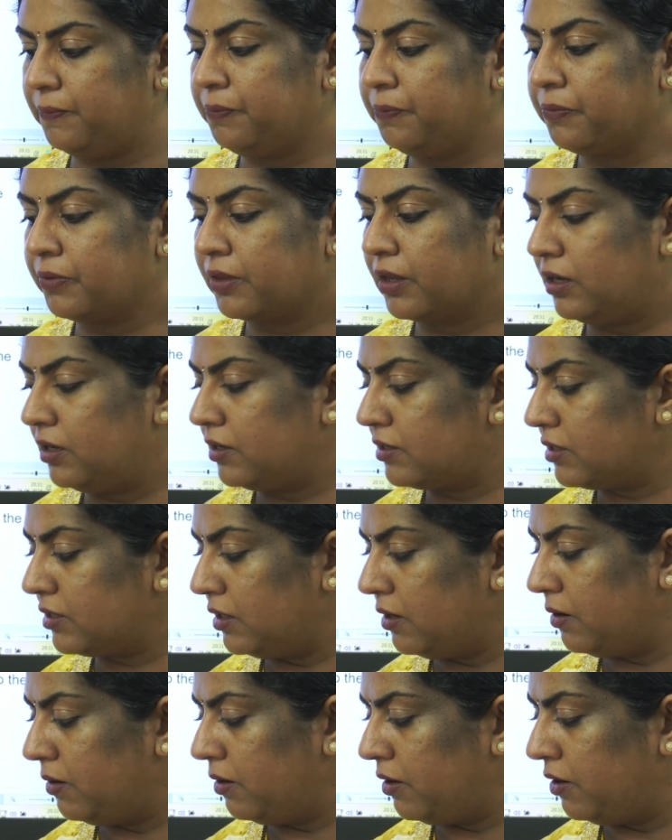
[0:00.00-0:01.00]

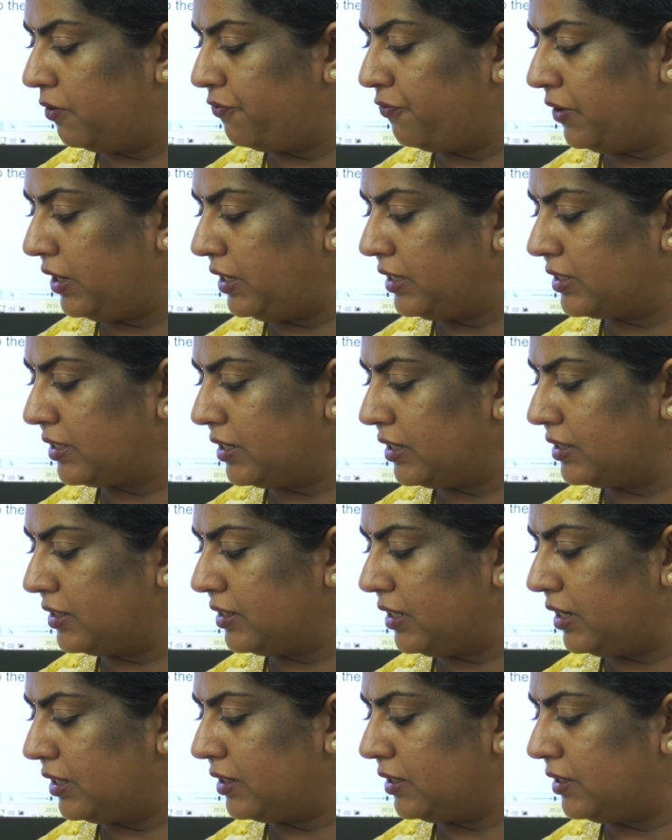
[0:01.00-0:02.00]
faces,
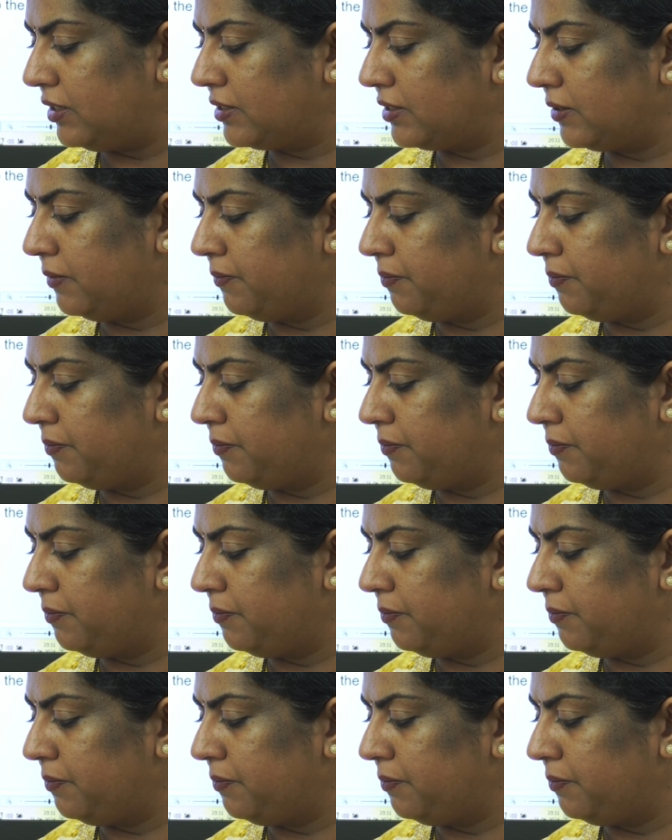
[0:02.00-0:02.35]
that is